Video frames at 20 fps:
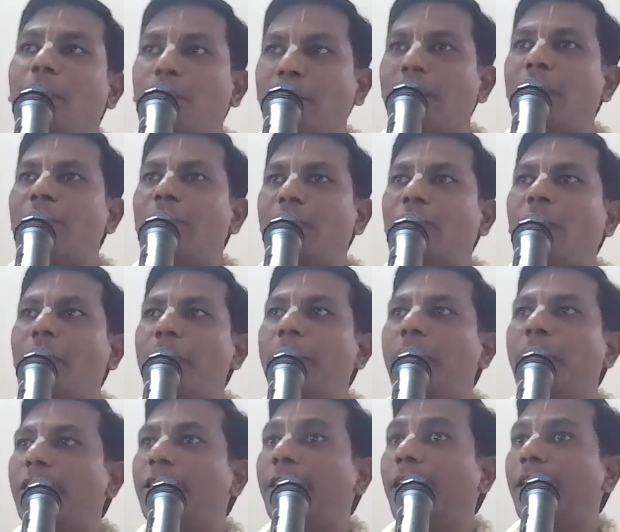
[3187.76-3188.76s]
Vamanadev is
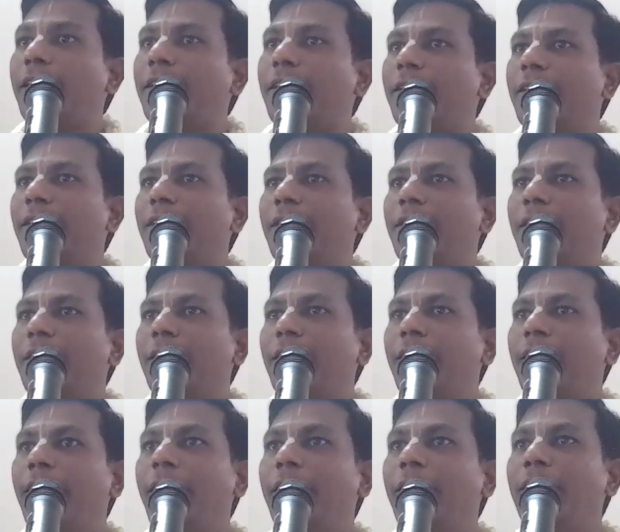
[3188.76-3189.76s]
Swayam Krishna.
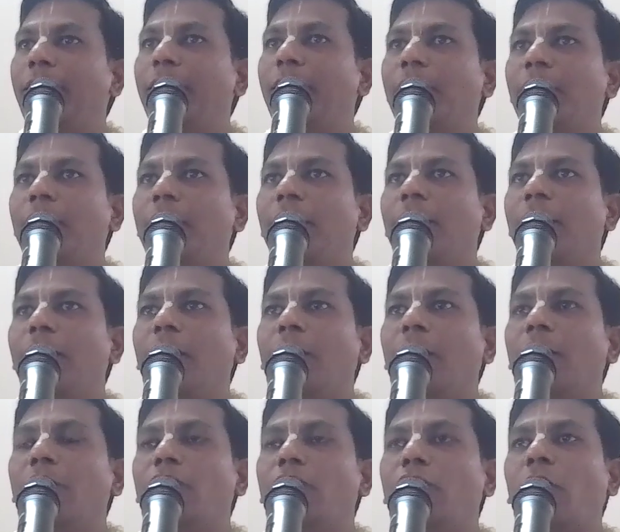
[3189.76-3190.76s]
Right?
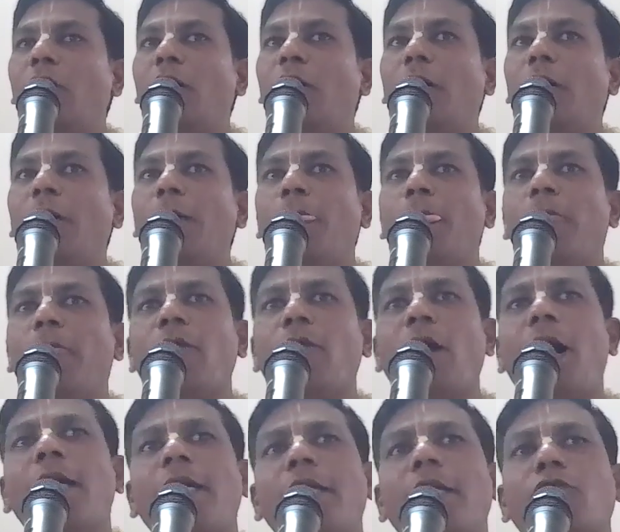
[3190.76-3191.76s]
So,
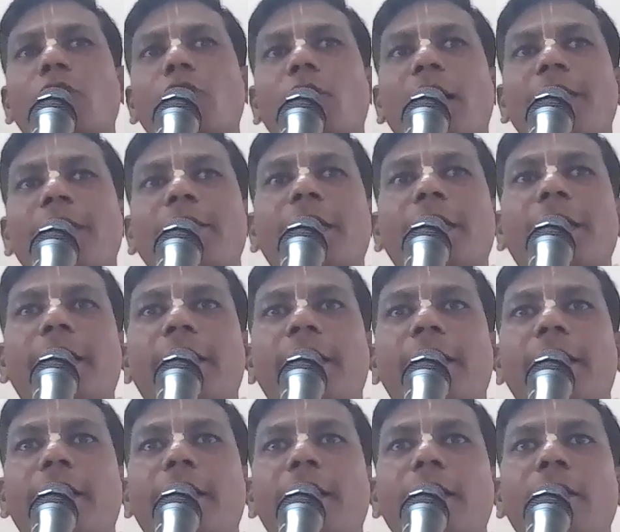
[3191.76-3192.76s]
what is Shukracharya
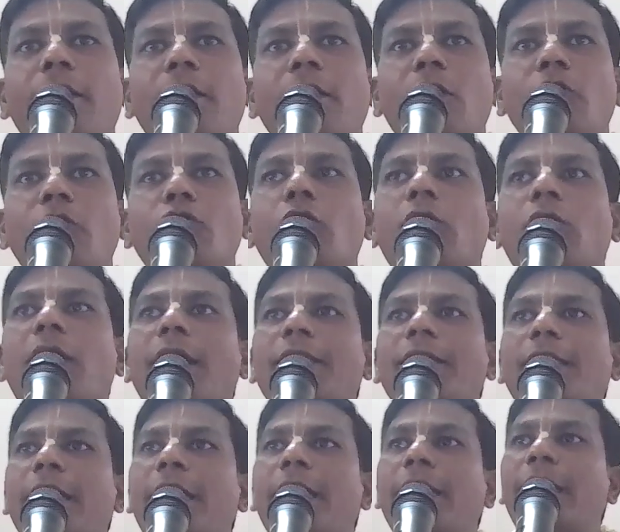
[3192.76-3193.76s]
telling?
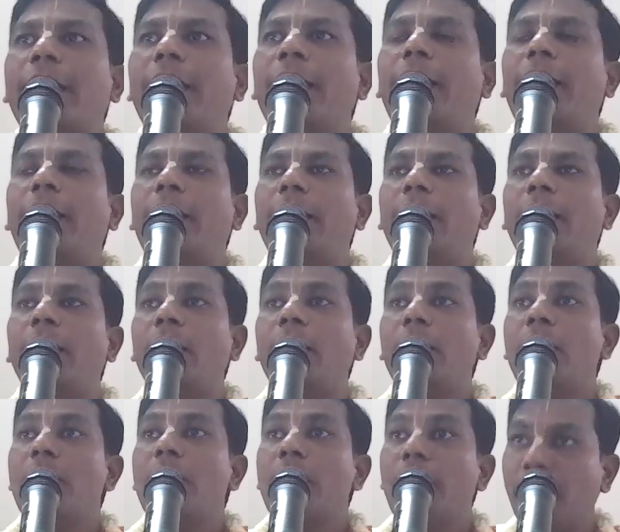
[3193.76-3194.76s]
Shukracharya telling,
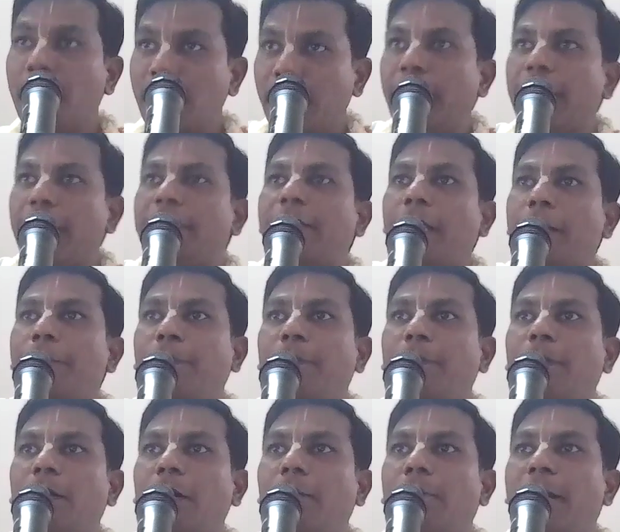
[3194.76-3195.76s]
he is a
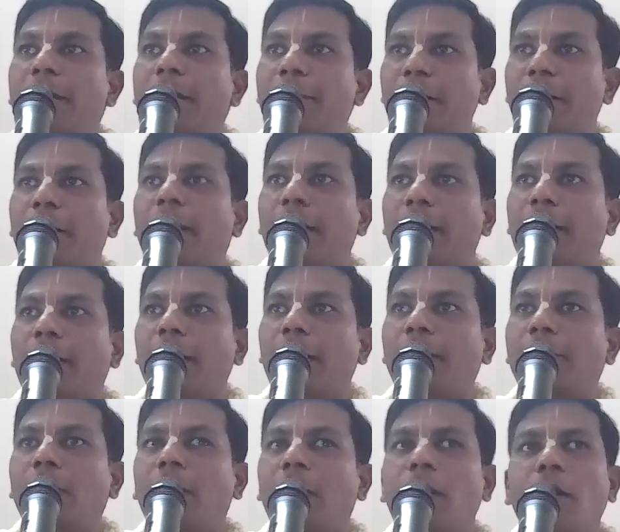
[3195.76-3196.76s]
disciple, Bali
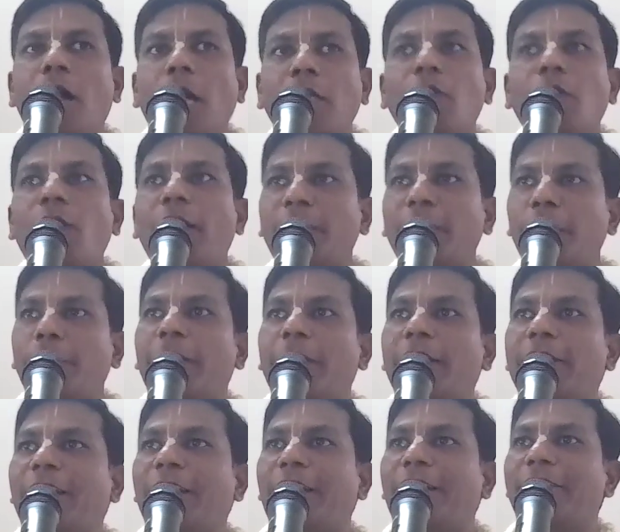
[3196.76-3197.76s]
Maharaj, not to worship
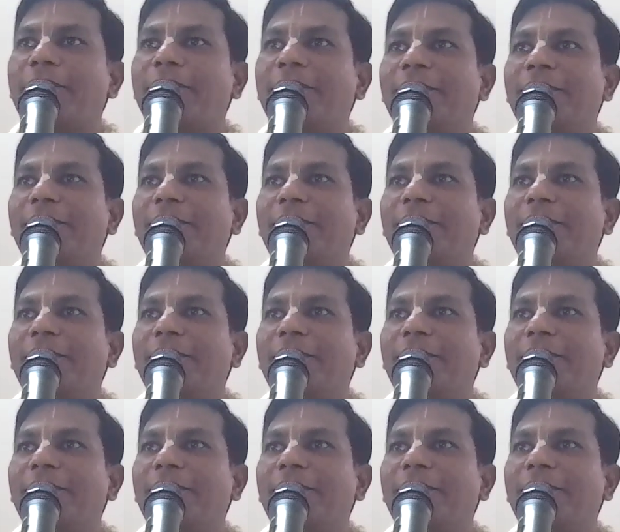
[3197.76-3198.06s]
Krishna.